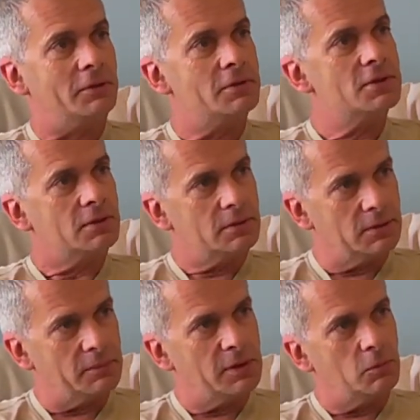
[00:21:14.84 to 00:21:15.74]
There isn't,
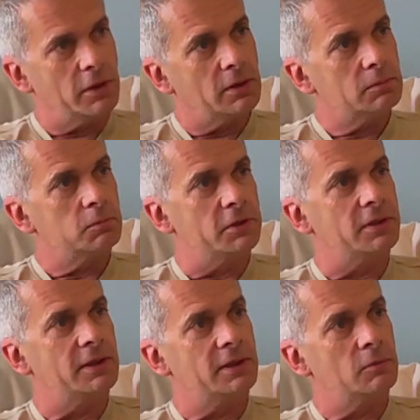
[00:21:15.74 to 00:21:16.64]
I mean, we are, we're
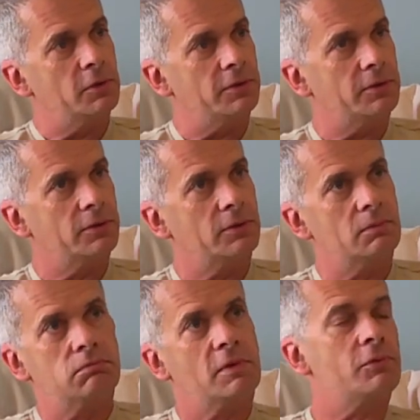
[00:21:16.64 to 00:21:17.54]
dealing
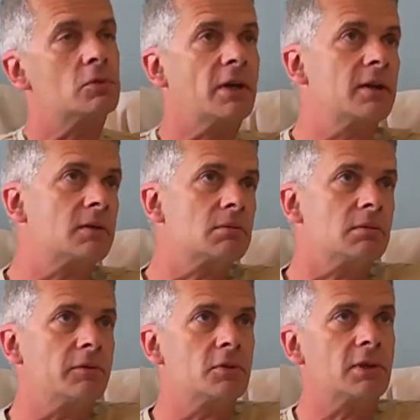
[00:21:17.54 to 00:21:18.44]
with, if you take,
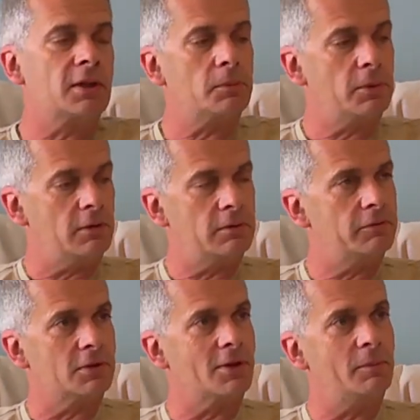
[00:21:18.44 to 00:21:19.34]
if you take the period,
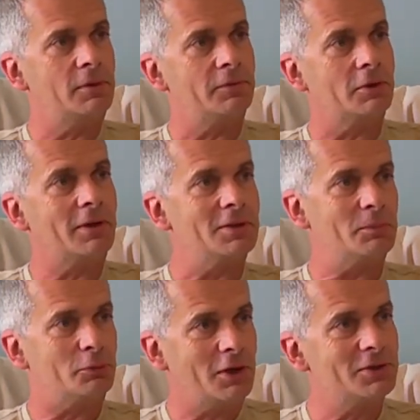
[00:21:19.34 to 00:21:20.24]
for example, of the Great
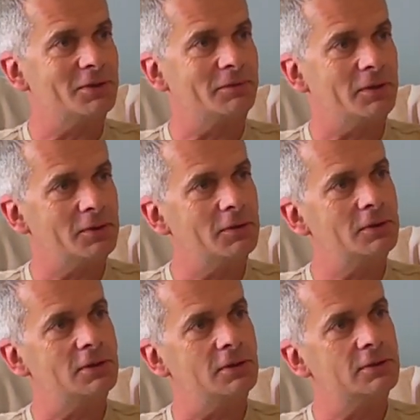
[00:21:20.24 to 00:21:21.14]
Depression, the
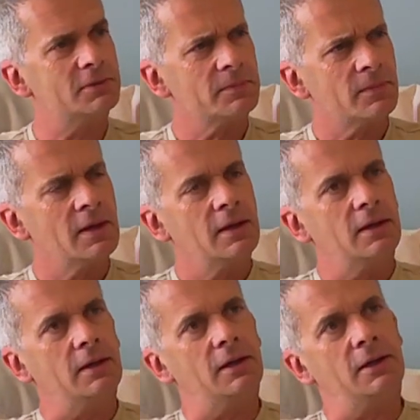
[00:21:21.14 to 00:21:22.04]
30s,
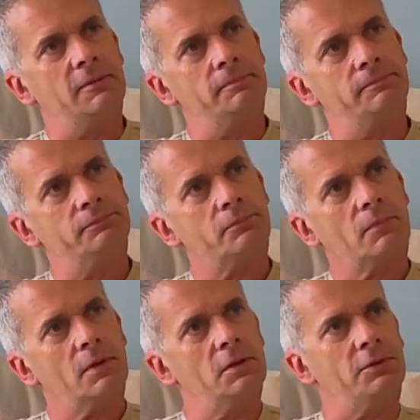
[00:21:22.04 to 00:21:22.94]
um,
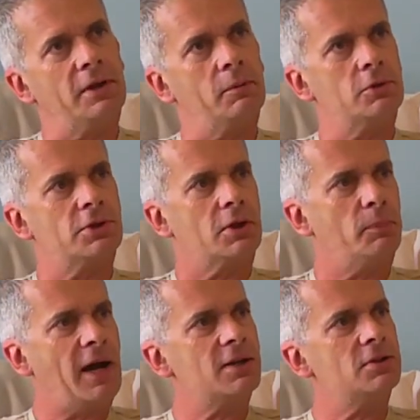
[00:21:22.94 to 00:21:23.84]
there was a
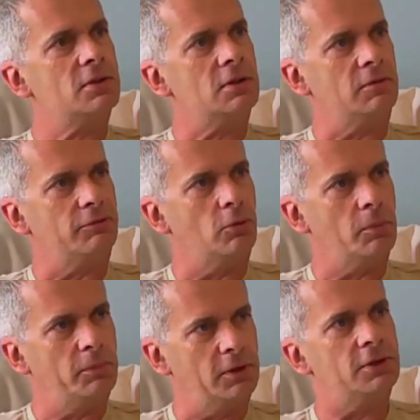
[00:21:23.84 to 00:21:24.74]
capacity for
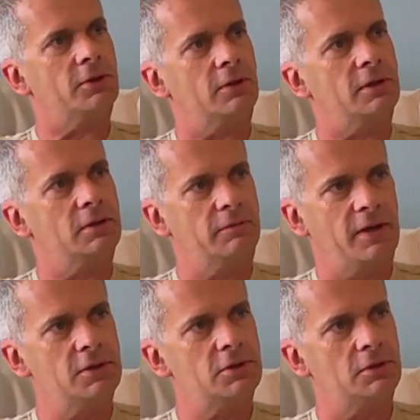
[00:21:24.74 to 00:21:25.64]
political
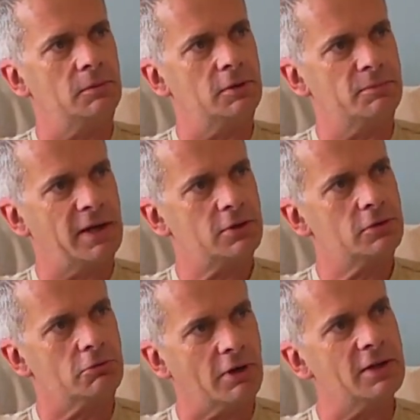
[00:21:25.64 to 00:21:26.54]
intervention that was
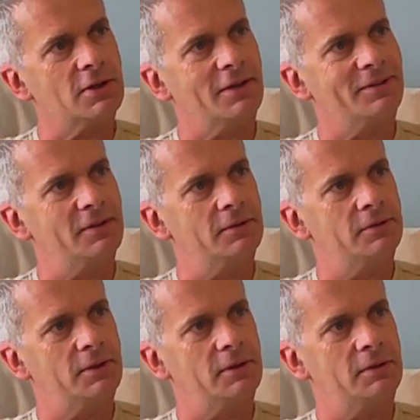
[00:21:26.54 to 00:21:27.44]
much greater than,
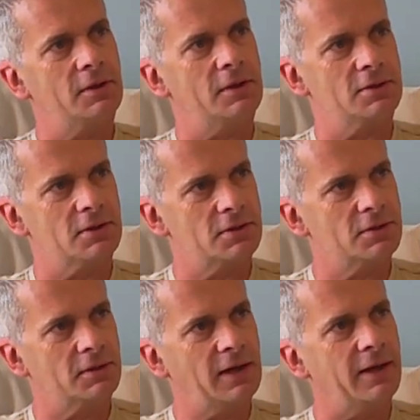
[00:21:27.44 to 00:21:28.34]
than, than exists
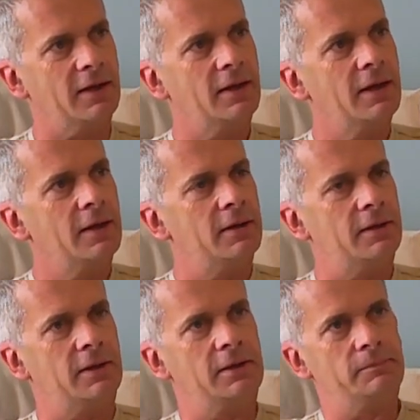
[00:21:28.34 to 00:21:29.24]
today.
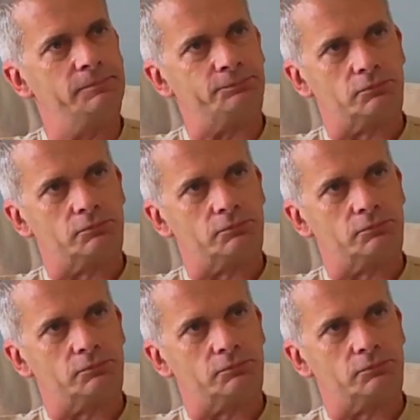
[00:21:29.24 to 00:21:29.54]
Um,